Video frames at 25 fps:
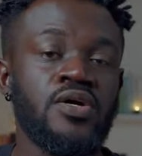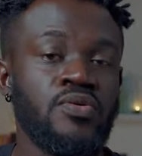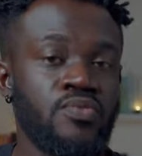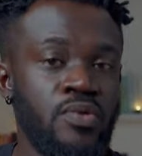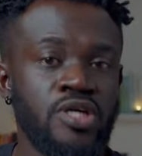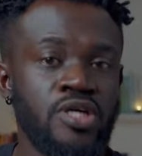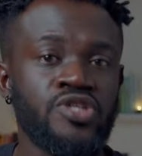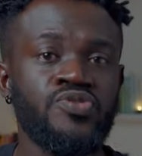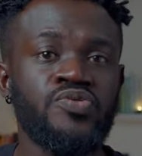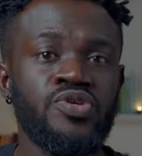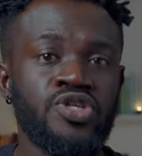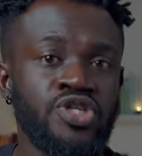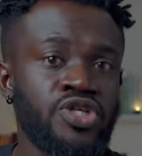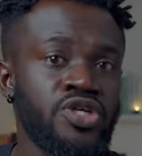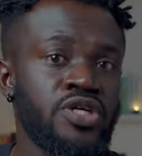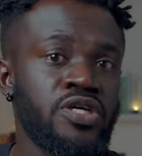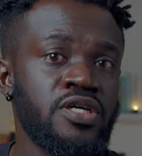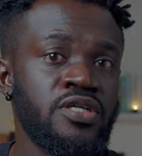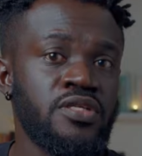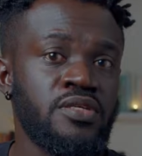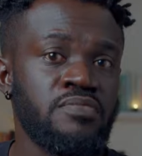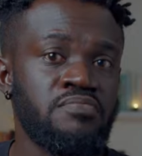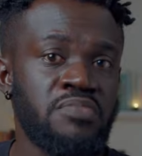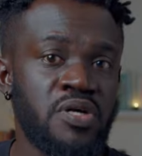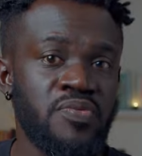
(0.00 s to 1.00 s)
well, you were
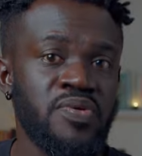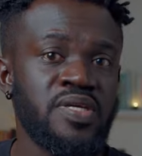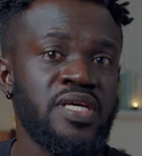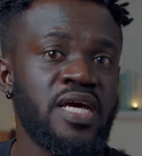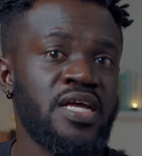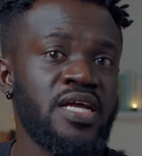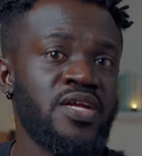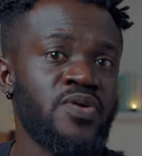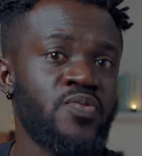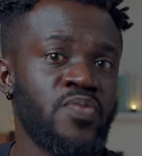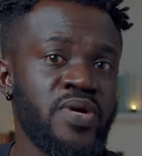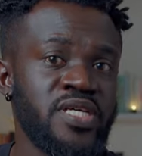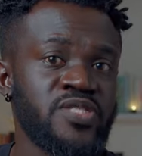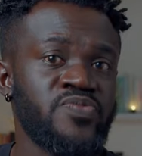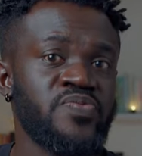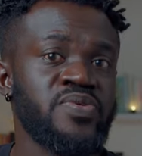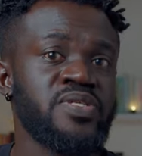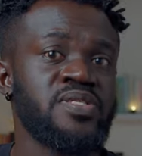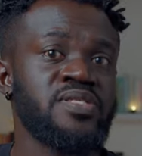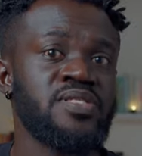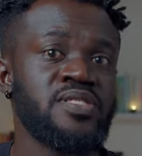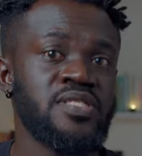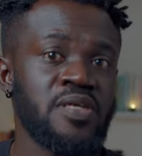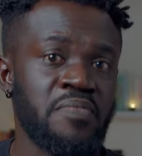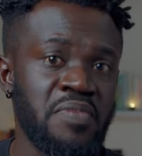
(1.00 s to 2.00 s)
good, but we kind of went
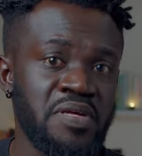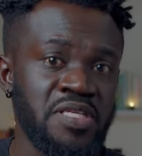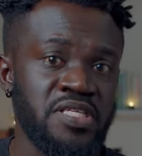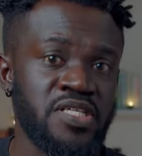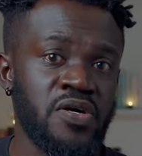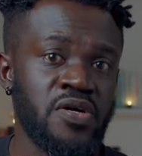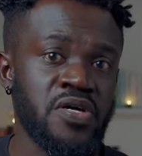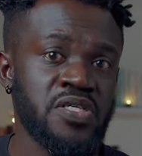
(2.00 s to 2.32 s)
with somebody